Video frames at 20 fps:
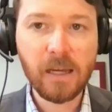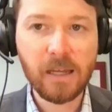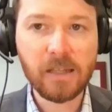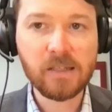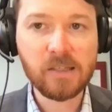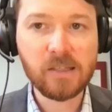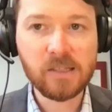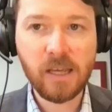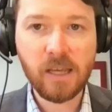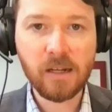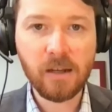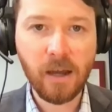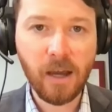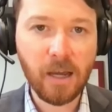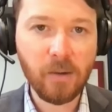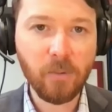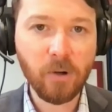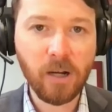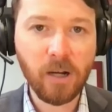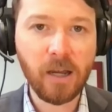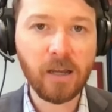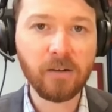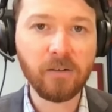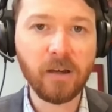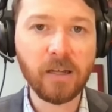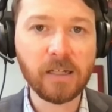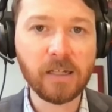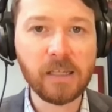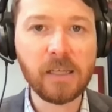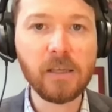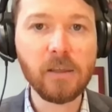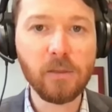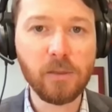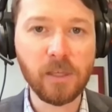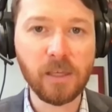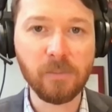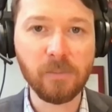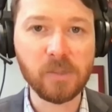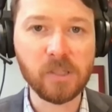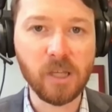Instead, I will highlight key
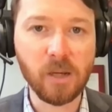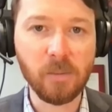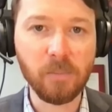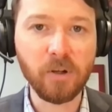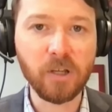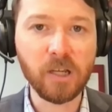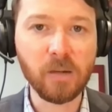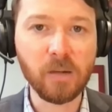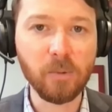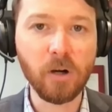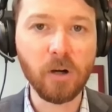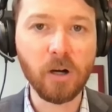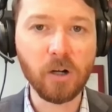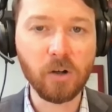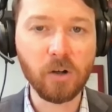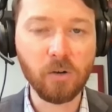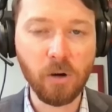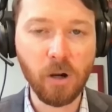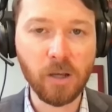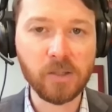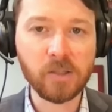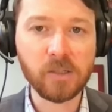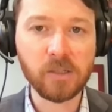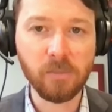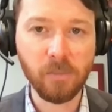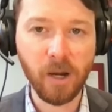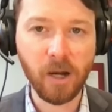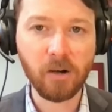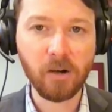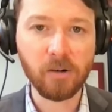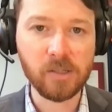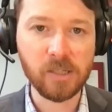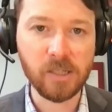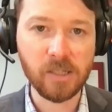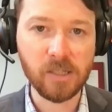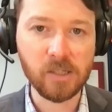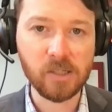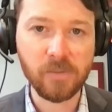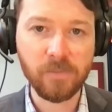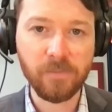themes applicable across
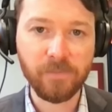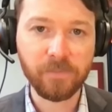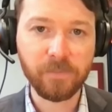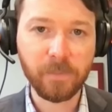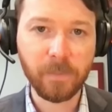democracies.